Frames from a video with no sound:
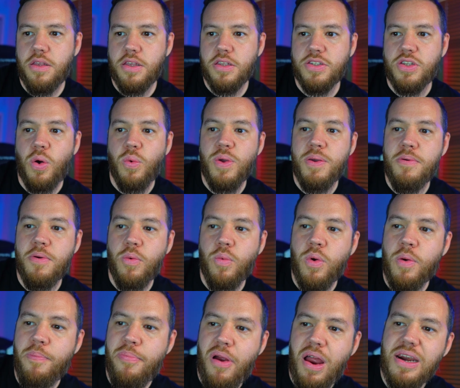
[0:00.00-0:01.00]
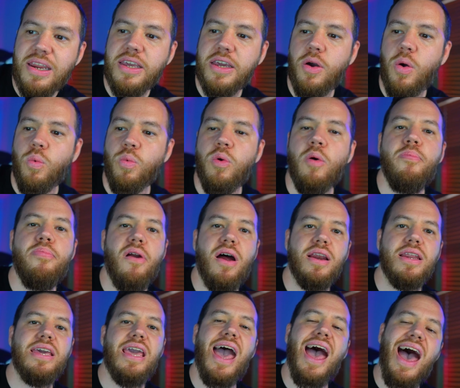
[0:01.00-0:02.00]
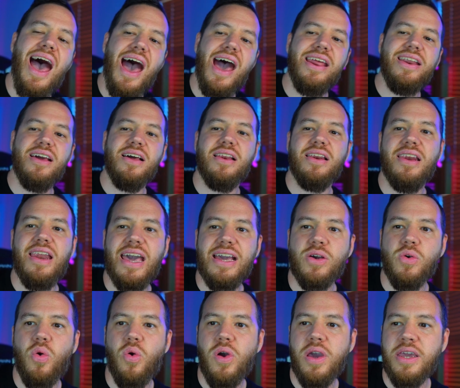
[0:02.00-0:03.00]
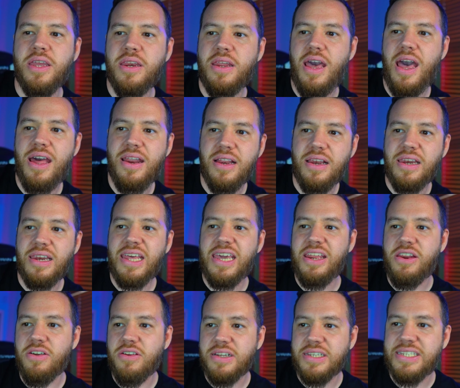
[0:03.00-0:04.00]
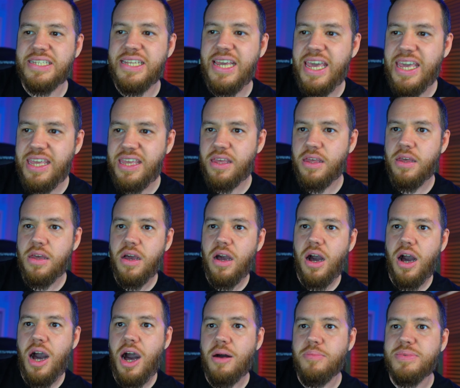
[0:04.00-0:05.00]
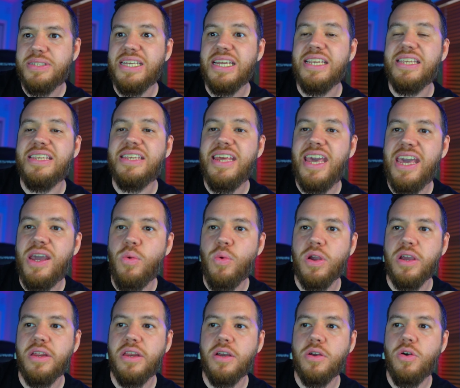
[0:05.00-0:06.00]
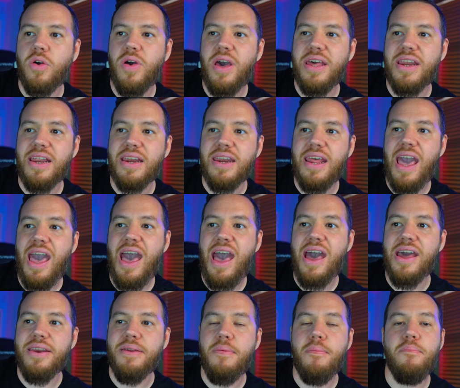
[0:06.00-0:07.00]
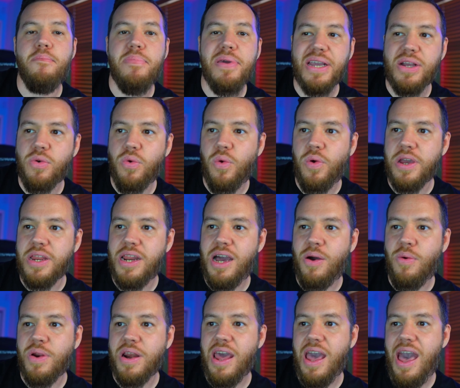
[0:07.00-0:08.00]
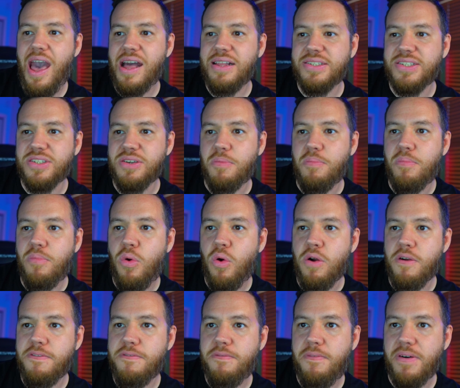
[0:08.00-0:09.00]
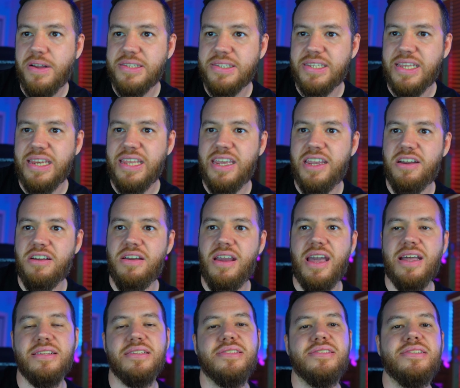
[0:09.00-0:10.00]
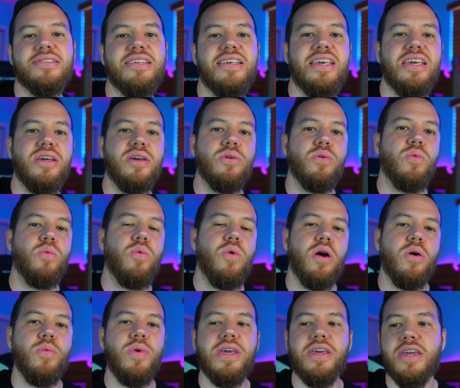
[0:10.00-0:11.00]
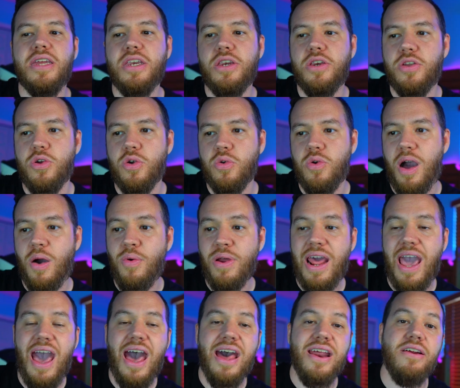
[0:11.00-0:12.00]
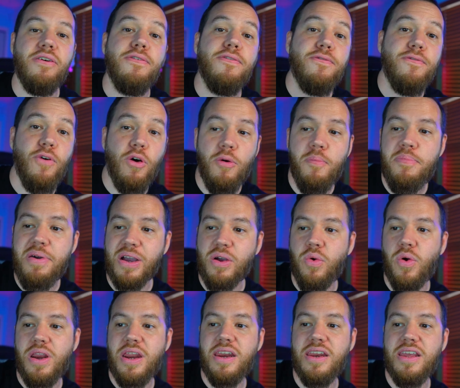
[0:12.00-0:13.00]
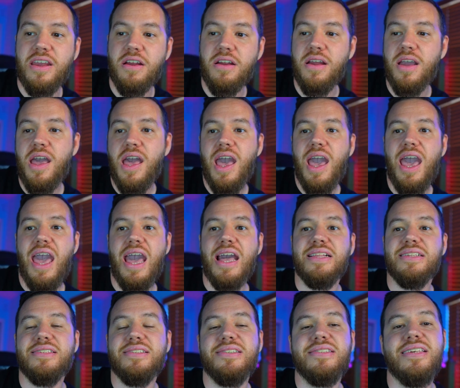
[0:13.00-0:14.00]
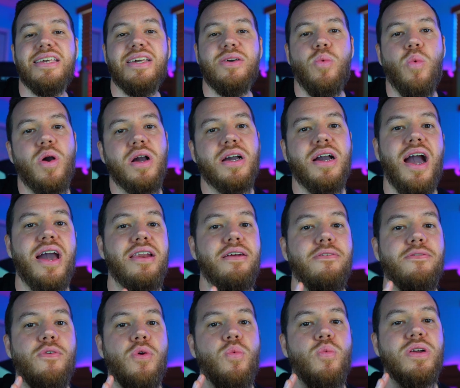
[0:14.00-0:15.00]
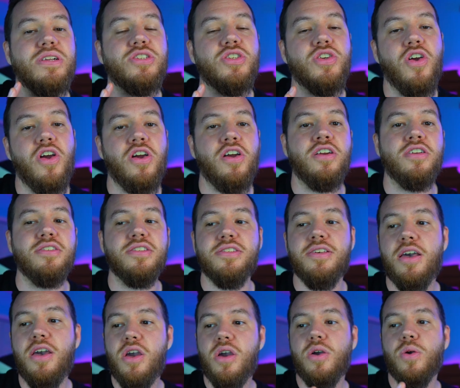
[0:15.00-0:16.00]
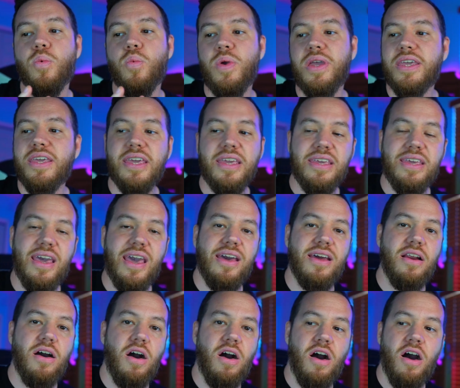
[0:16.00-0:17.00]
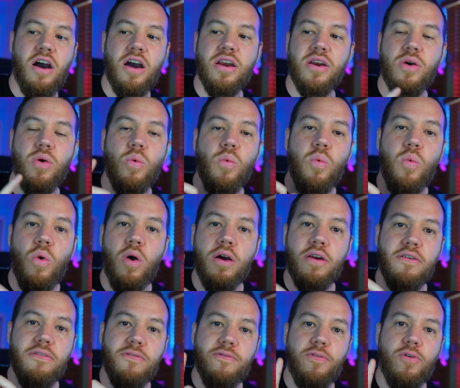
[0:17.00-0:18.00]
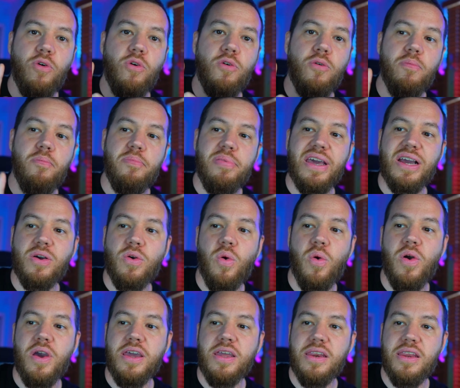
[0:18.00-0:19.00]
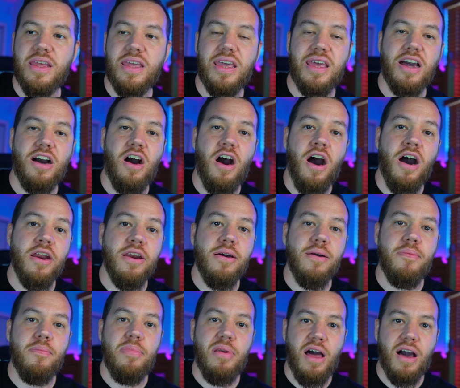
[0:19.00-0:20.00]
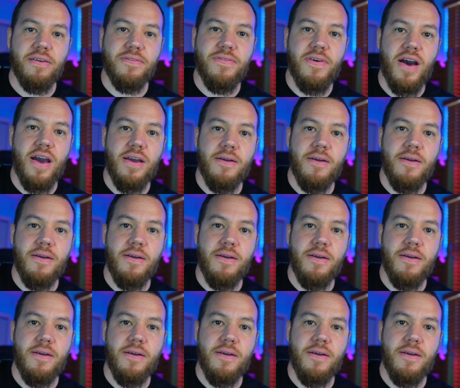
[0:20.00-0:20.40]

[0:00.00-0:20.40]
So we'll probably add Litecoin at a later date. Today we're gonna go ahead and add Bitcoin. I wanna add some more funds in here and see what we can do. I wanna add a full Bitcoin in here and see what kind of returns we can get on one full Bitcoin on BlockFi.